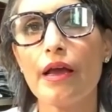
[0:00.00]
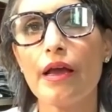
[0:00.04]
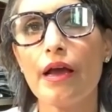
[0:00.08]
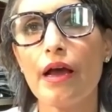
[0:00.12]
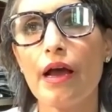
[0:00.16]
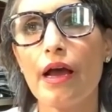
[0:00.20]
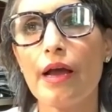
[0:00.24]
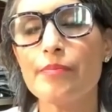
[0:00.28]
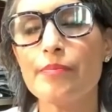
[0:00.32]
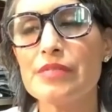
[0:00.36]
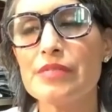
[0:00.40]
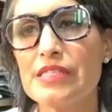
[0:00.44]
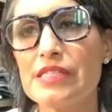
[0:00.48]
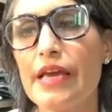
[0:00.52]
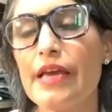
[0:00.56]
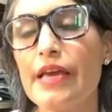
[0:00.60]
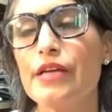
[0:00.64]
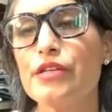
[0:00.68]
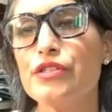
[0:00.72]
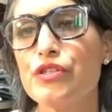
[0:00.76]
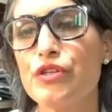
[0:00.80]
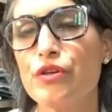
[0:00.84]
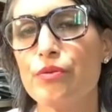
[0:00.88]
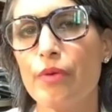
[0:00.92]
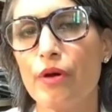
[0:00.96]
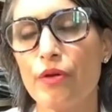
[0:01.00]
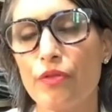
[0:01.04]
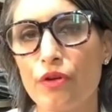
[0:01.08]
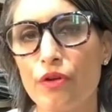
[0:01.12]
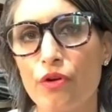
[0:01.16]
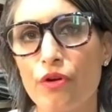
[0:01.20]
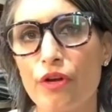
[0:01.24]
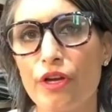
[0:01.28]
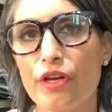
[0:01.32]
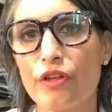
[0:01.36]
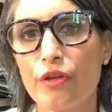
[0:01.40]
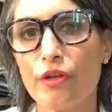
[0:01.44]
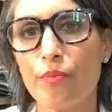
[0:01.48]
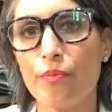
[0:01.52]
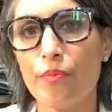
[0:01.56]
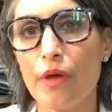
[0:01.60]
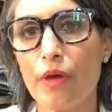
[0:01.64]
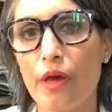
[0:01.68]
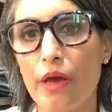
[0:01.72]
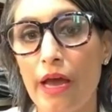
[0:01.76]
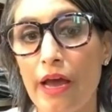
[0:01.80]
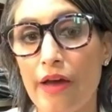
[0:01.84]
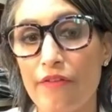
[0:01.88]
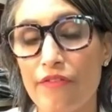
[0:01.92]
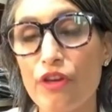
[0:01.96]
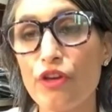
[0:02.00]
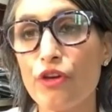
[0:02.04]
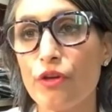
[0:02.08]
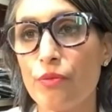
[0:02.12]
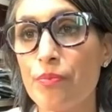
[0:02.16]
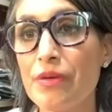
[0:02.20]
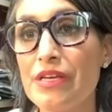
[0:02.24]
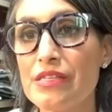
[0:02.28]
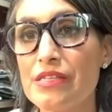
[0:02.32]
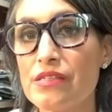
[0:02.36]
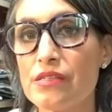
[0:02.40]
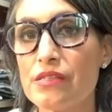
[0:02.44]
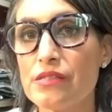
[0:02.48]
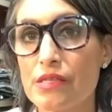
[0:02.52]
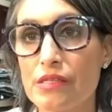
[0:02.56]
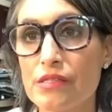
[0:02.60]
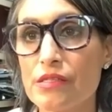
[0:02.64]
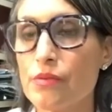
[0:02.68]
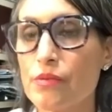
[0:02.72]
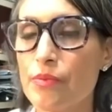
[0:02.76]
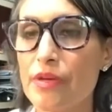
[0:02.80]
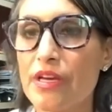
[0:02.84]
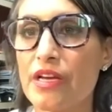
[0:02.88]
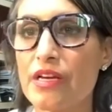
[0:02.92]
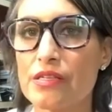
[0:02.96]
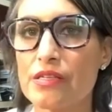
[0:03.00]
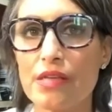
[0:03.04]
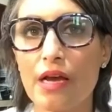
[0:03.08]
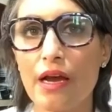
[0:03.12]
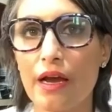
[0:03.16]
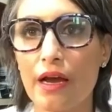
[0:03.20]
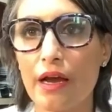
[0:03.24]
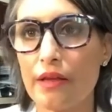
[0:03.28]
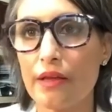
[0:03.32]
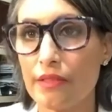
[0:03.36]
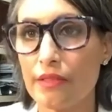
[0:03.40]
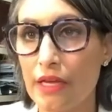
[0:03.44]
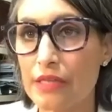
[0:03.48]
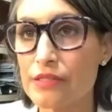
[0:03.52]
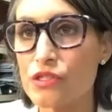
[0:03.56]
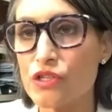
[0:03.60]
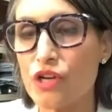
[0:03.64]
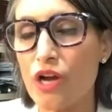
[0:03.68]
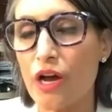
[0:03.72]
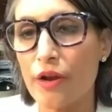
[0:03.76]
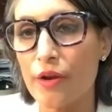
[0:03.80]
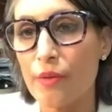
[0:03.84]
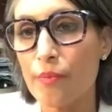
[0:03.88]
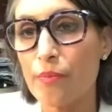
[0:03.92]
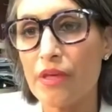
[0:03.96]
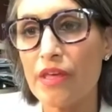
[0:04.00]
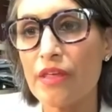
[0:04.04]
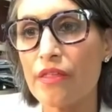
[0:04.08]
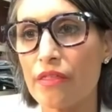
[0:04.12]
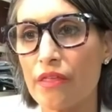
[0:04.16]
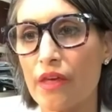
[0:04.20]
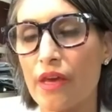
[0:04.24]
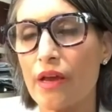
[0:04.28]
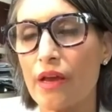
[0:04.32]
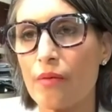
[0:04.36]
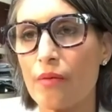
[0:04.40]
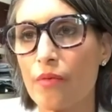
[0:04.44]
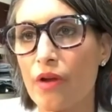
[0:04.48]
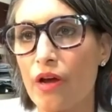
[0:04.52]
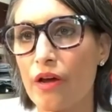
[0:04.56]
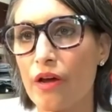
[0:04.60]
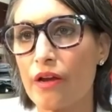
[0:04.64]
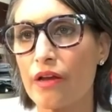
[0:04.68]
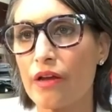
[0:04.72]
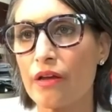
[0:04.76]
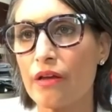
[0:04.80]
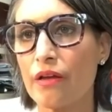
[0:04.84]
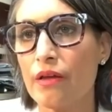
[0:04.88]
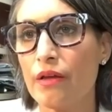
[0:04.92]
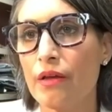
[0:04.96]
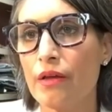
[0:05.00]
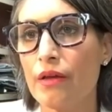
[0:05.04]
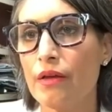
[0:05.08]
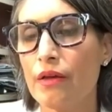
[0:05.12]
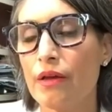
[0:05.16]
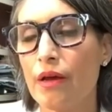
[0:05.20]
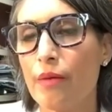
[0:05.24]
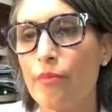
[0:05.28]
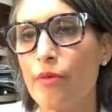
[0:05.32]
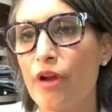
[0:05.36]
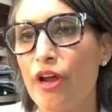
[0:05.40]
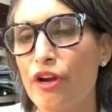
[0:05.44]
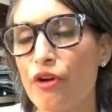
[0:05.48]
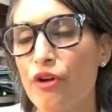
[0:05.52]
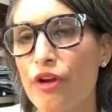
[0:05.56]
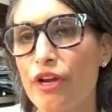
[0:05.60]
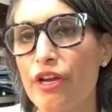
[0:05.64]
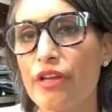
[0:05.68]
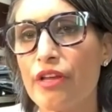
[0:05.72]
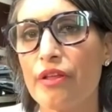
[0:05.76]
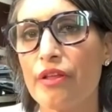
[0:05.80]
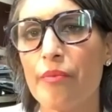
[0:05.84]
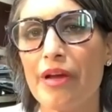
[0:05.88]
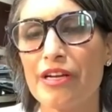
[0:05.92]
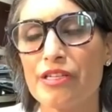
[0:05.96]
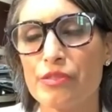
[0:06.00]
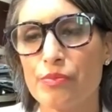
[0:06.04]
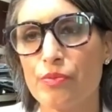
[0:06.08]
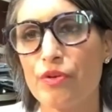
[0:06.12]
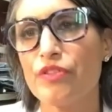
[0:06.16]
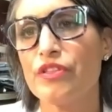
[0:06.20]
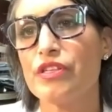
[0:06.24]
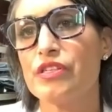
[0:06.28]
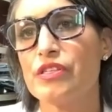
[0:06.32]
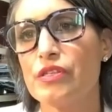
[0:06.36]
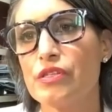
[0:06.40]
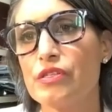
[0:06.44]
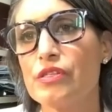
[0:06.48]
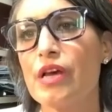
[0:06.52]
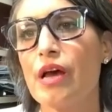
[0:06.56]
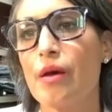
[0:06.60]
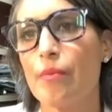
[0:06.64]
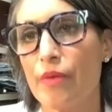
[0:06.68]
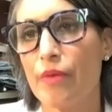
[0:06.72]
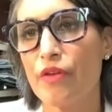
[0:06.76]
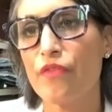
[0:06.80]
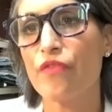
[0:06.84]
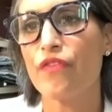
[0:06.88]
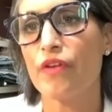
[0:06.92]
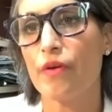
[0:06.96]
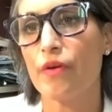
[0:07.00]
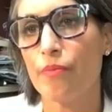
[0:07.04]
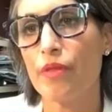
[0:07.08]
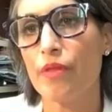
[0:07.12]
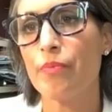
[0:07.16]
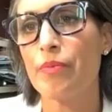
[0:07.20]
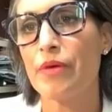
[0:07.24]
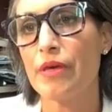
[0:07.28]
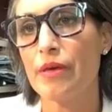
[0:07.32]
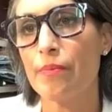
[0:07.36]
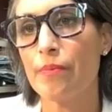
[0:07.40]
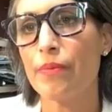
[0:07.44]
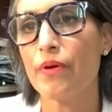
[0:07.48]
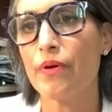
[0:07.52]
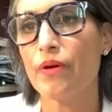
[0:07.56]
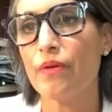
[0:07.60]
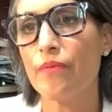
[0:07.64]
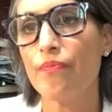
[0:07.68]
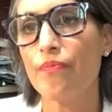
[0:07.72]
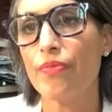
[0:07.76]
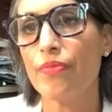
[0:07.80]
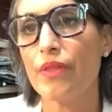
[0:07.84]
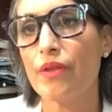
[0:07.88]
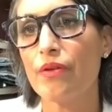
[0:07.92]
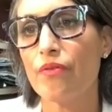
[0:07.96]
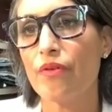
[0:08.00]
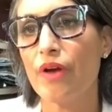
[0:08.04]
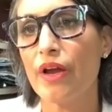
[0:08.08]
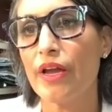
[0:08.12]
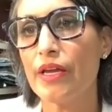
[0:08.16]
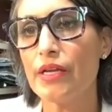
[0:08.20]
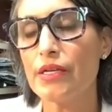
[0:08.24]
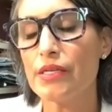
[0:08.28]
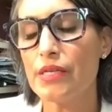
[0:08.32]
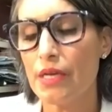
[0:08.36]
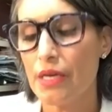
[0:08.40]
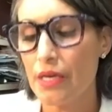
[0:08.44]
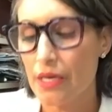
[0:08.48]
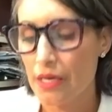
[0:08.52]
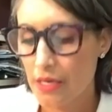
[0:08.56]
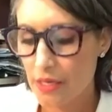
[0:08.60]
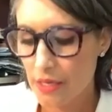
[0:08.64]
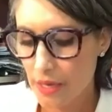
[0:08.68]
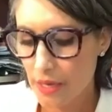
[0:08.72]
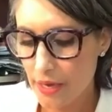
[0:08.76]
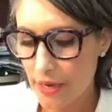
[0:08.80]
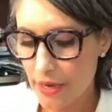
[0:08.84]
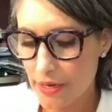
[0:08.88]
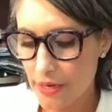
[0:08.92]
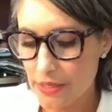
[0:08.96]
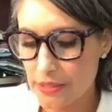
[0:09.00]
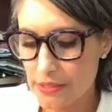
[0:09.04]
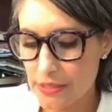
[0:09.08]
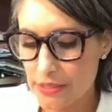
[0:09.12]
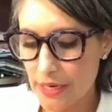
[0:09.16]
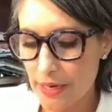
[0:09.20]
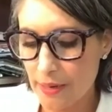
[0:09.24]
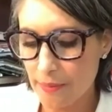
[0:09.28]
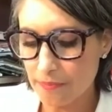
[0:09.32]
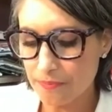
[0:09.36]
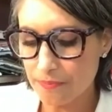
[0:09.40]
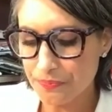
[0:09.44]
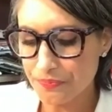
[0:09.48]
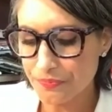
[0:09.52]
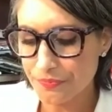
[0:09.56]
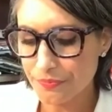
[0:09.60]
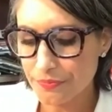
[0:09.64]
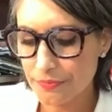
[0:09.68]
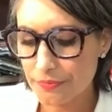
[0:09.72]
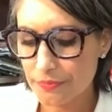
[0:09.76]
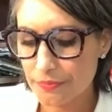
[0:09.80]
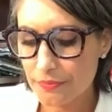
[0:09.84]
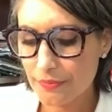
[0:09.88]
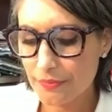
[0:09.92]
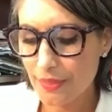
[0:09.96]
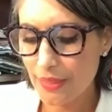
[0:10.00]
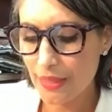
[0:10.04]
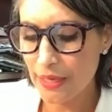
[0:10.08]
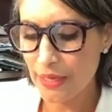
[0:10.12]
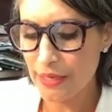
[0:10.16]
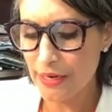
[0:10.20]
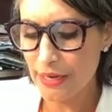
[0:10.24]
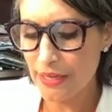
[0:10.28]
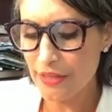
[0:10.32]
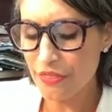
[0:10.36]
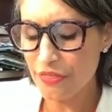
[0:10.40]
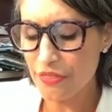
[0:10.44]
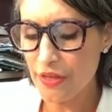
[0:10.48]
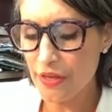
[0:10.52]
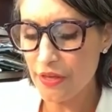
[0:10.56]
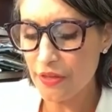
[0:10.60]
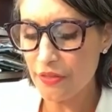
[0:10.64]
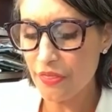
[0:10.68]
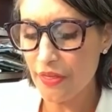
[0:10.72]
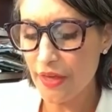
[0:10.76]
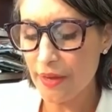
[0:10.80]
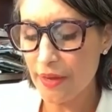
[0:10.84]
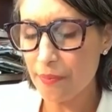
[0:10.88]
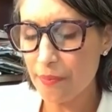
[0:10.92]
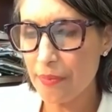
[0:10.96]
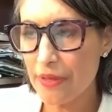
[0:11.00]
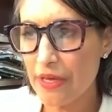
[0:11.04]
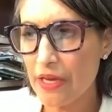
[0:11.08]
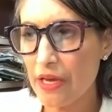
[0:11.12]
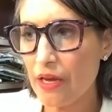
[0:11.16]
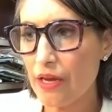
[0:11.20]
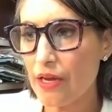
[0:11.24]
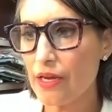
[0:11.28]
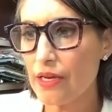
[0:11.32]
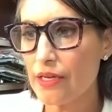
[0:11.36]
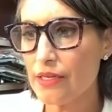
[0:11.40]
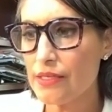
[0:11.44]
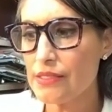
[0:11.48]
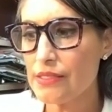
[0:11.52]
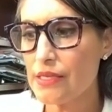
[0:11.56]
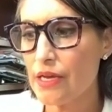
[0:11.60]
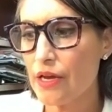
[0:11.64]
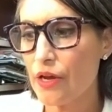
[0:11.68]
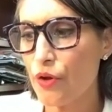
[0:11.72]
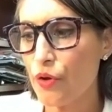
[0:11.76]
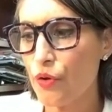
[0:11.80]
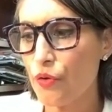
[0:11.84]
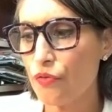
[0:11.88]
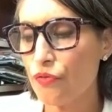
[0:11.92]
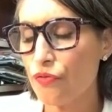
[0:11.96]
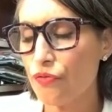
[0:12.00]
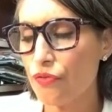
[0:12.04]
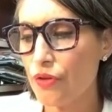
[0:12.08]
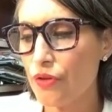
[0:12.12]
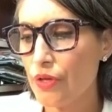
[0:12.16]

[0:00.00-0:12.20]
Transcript: I'm saying to you about the curriculum having good pieces isn't because I, that's not a me thing. I'm not a I'm not a curriculum expert. This is coming from the people, right? And um, and I think that because of